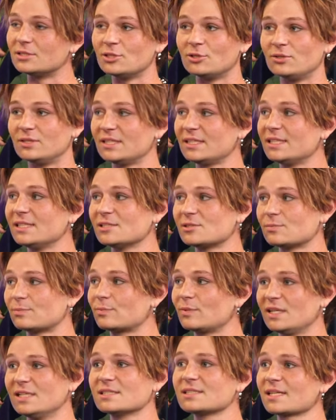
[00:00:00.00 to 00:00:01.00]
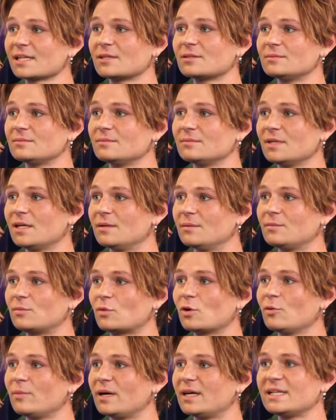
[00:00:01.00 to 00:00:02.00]
dude. He's like a
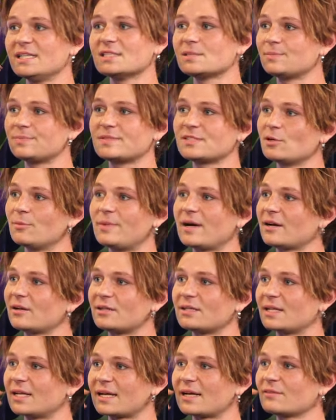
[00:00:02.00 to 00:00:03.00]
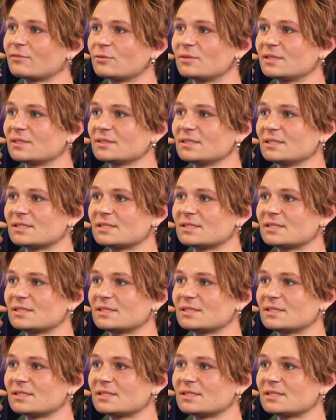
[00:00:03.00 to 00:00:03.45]
robot. He's still better than like everyone.